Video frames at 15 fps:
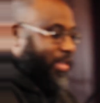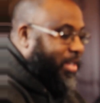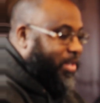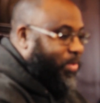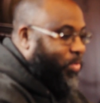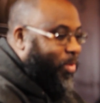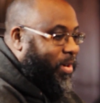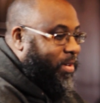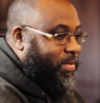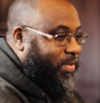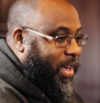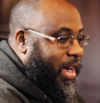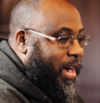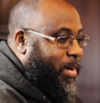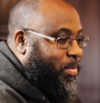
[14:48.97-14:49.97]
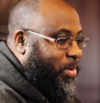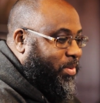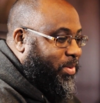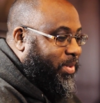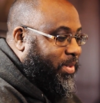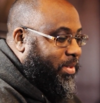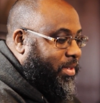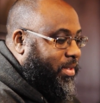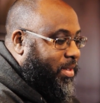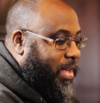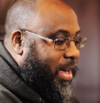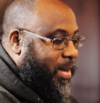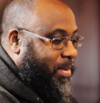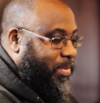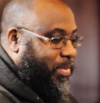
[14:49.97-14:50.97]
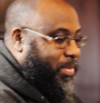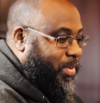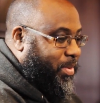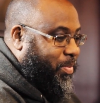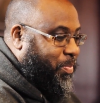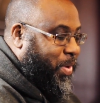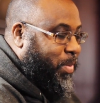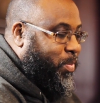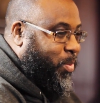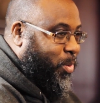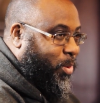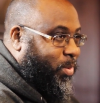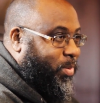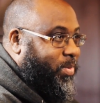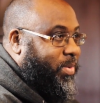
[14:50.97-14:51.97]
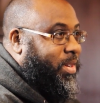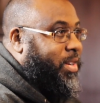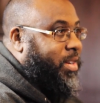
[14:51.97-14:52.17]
think it's one of the albums that people.